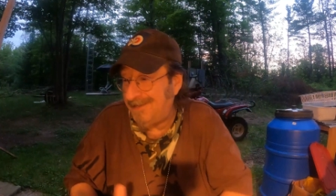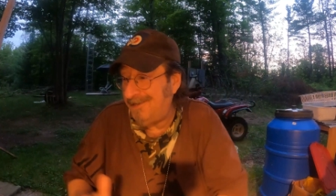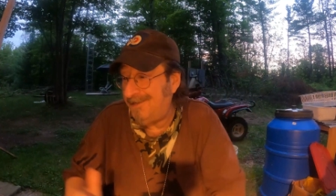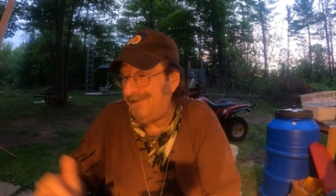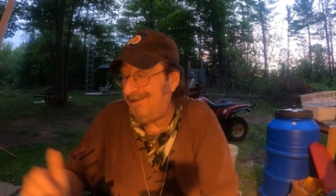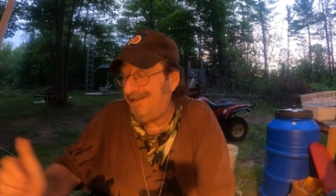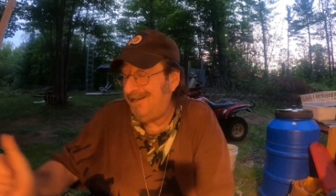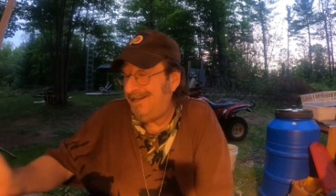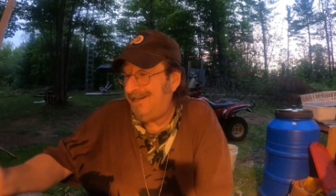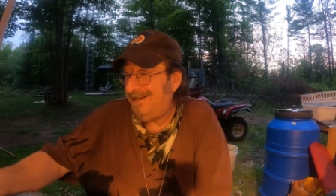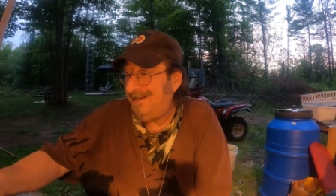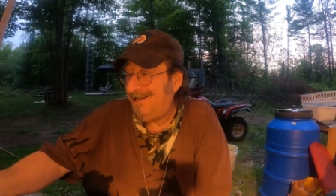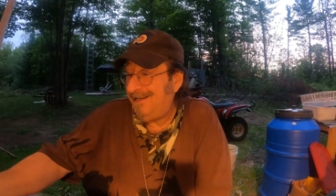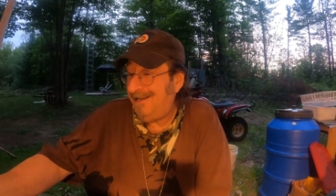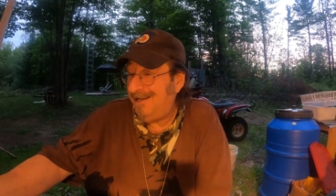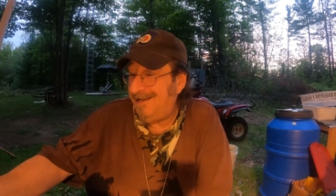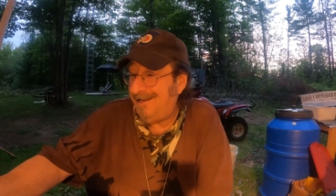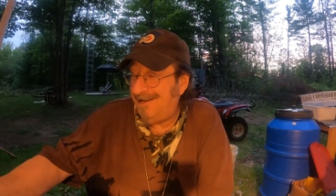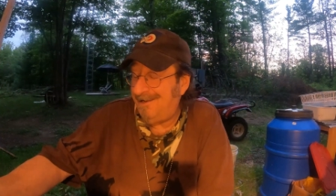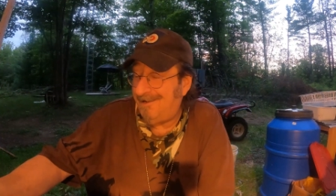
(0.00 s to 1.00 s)
too.
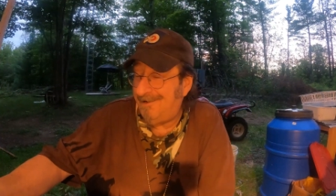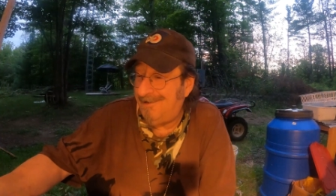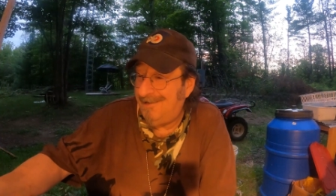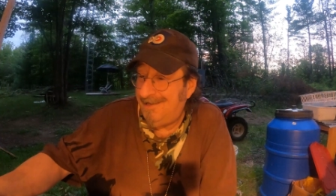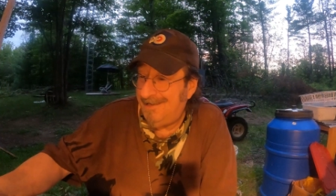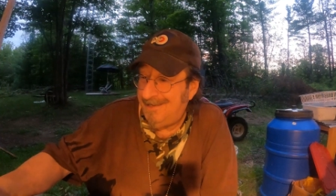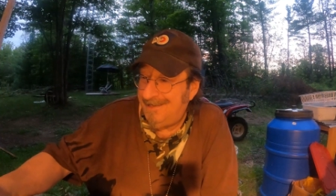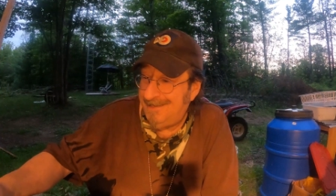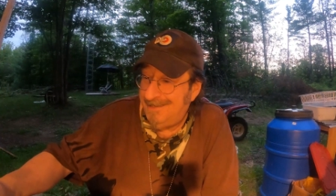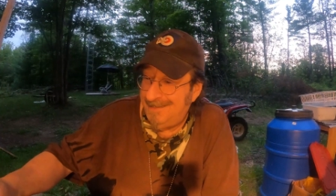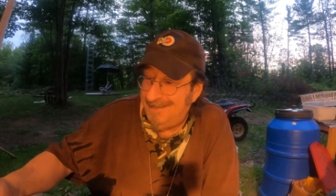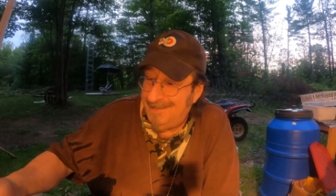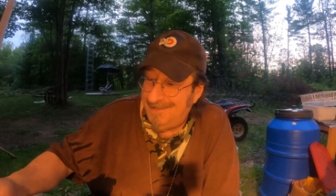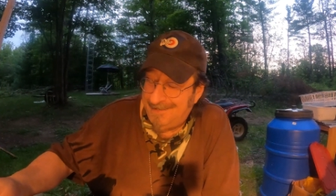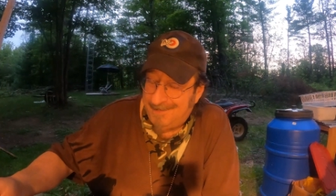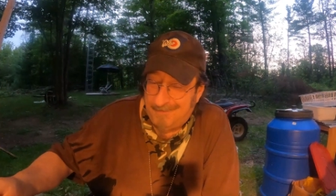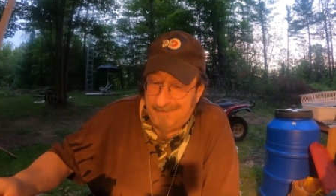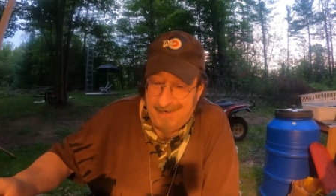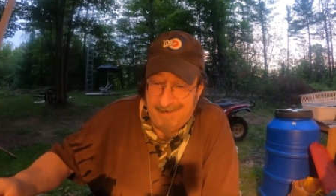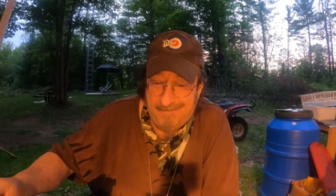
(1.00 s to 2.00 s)
You know,
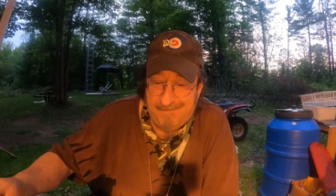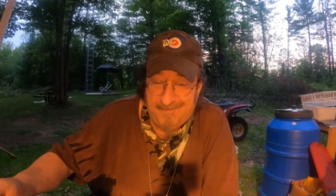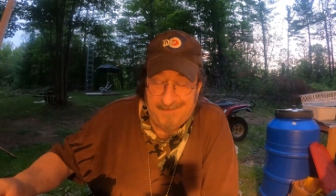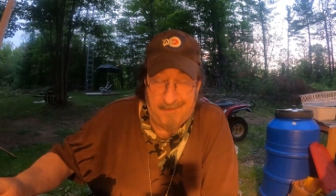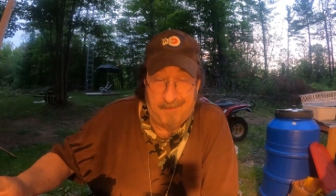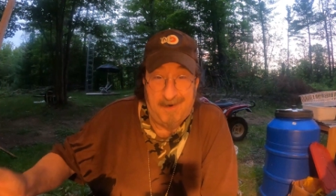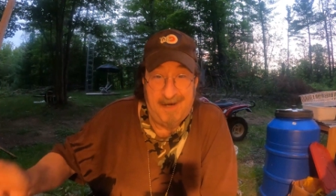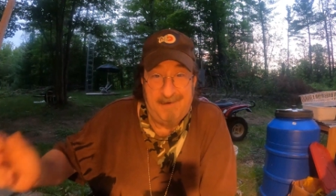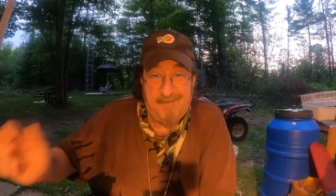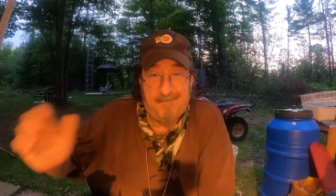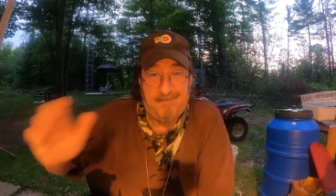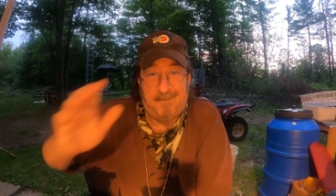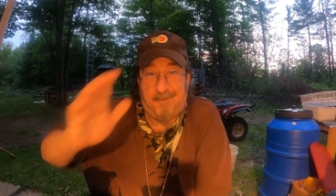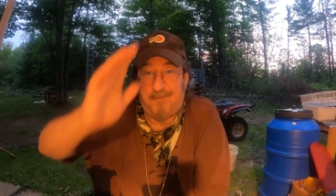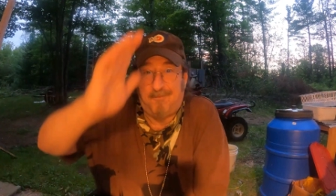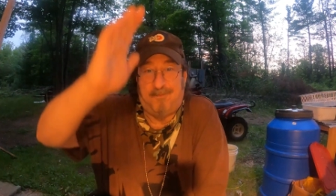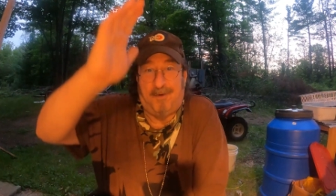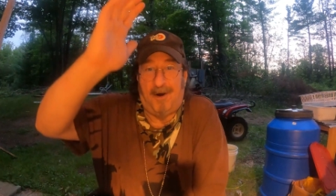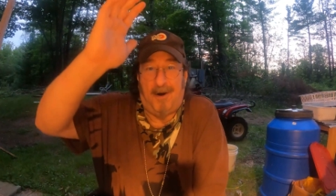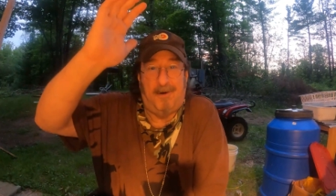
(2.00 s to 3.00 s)
the re the
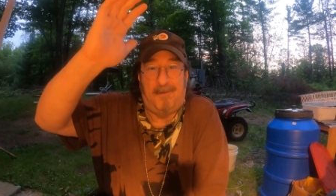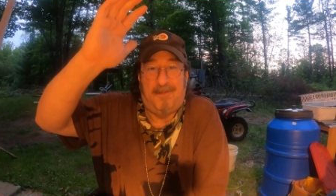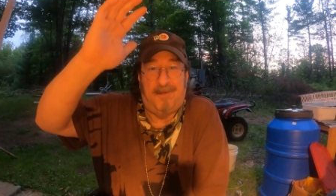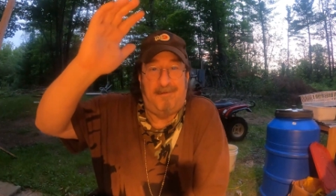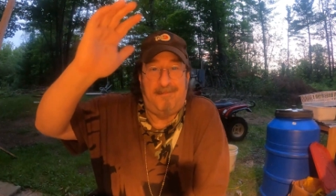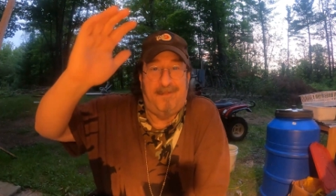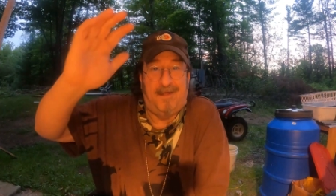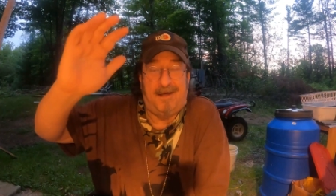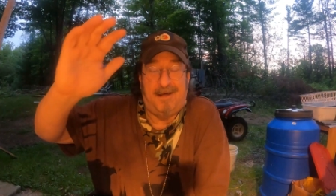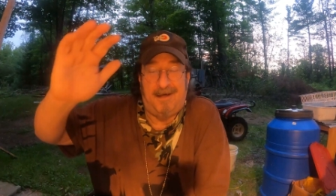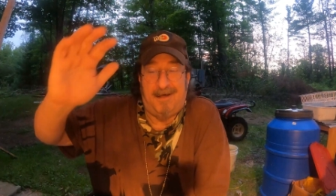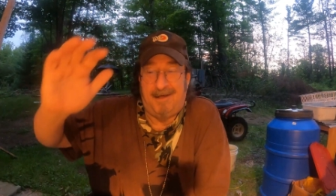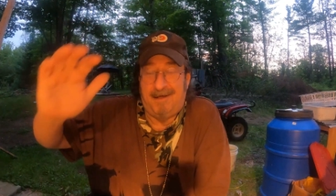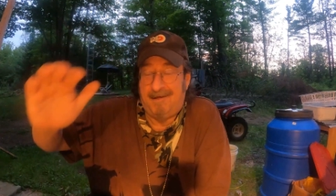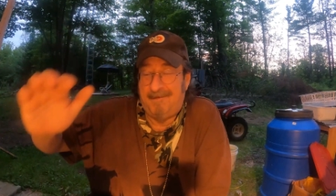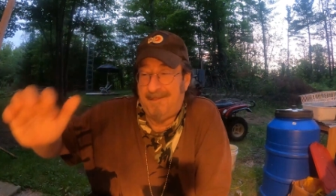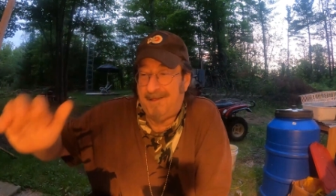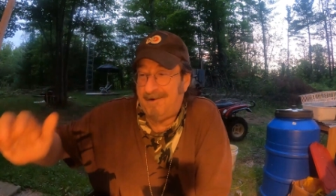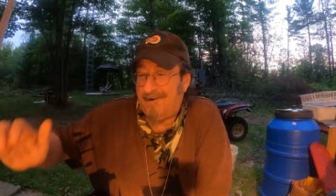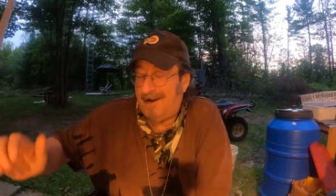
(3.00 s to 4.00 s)
rebirth of
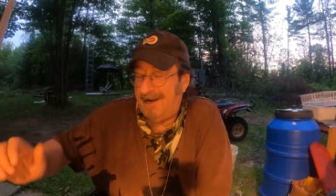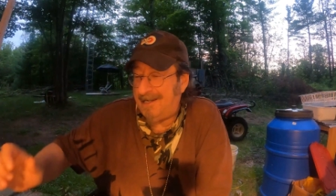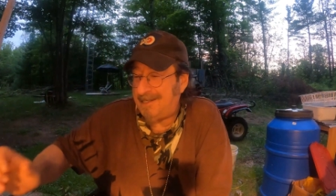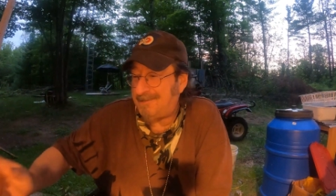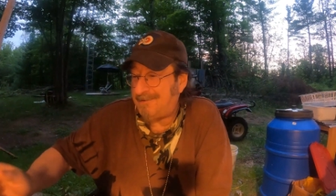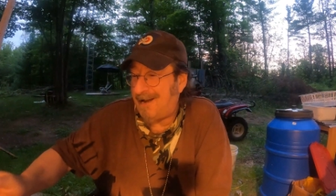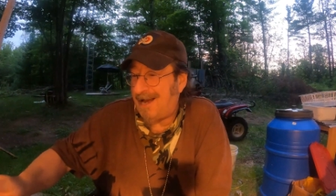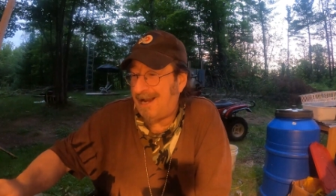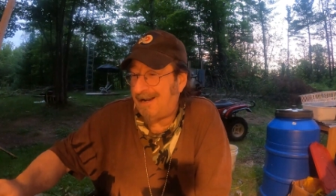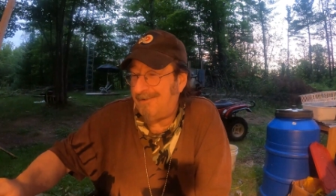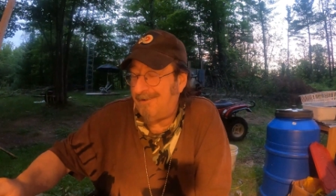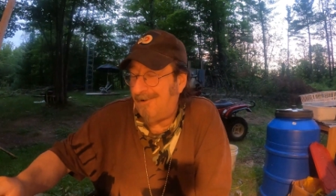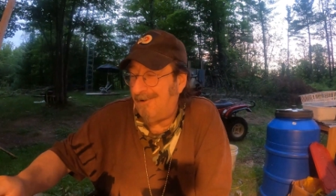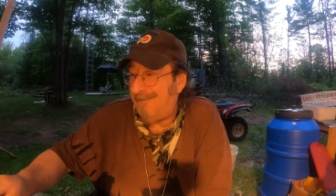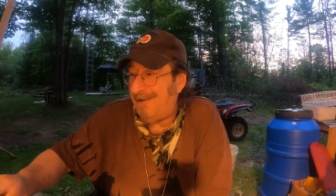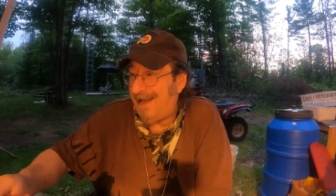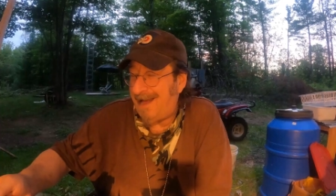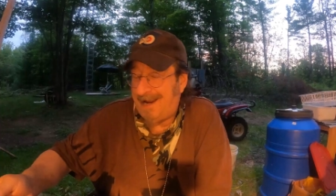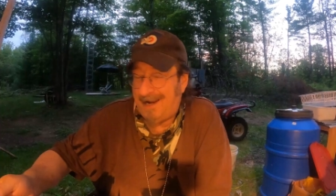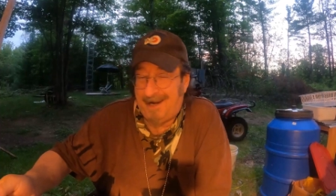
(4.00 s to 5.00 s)
the the greatest rock and
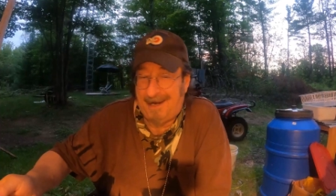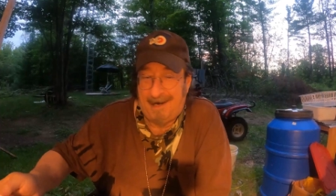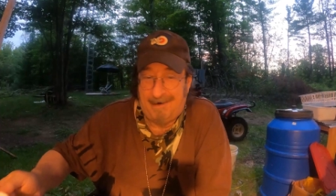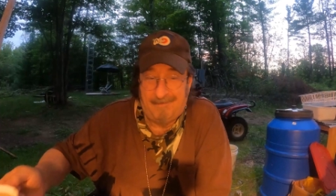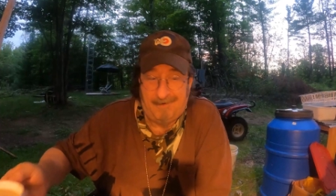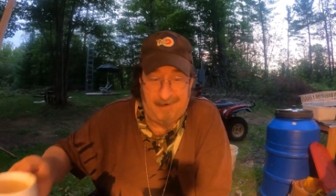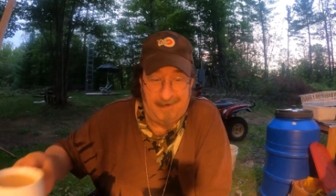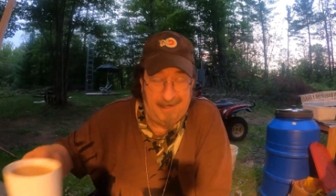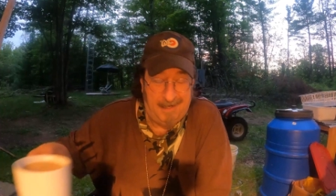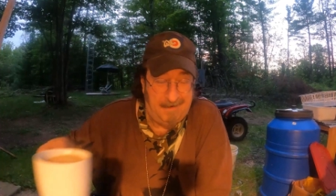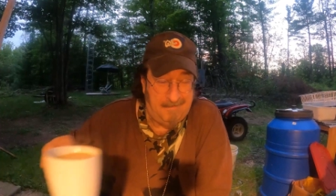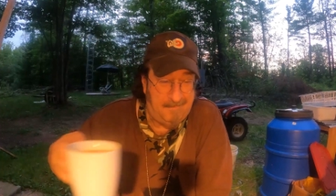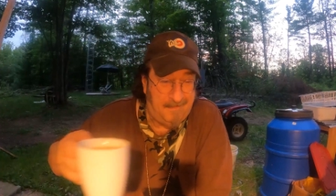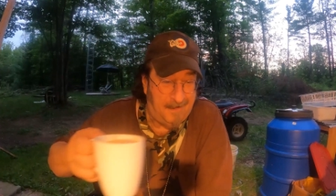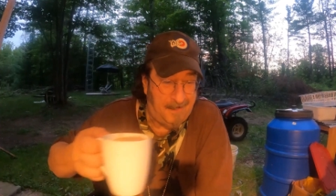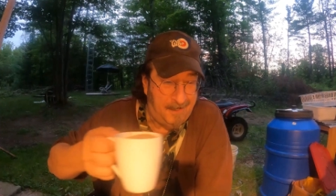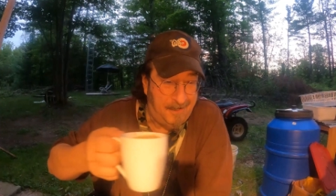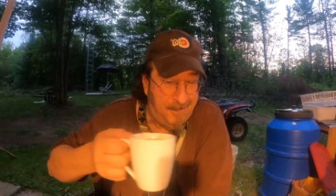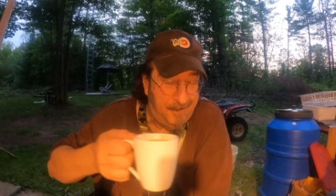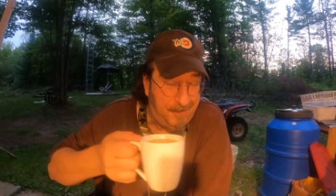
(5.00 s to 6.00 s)
roll band that ever lived,
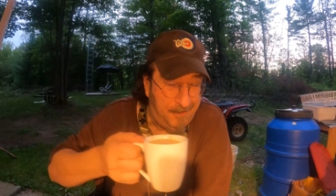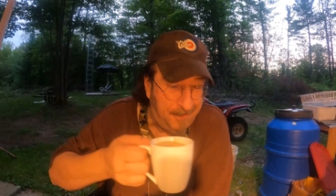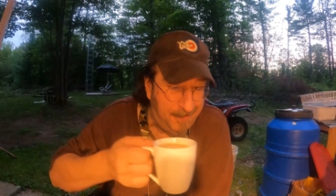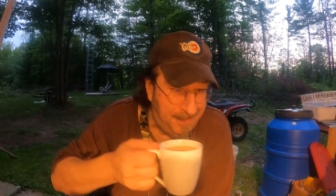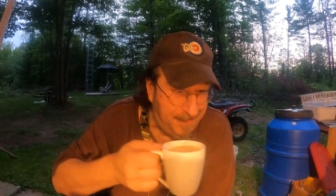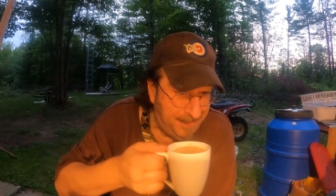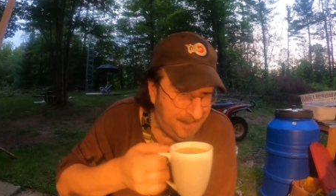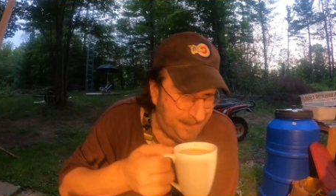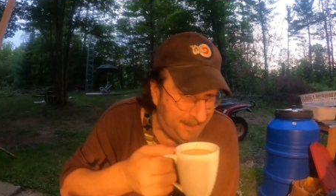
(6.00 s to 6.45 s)
the Who.